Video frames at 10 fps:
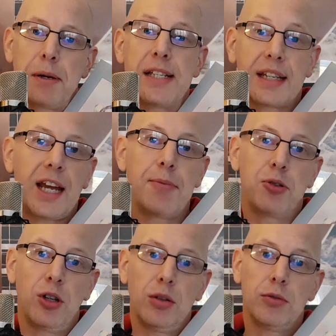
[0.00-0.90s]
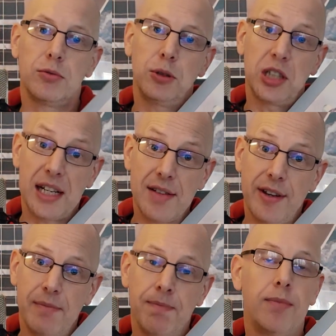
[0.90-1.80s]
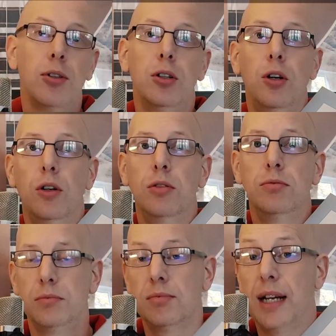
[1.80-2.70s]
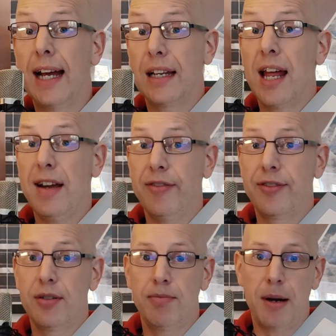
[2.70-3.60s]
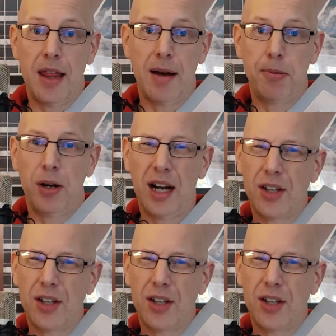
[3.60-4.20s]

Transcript: Peter Gabriel was leaving or had left by that point.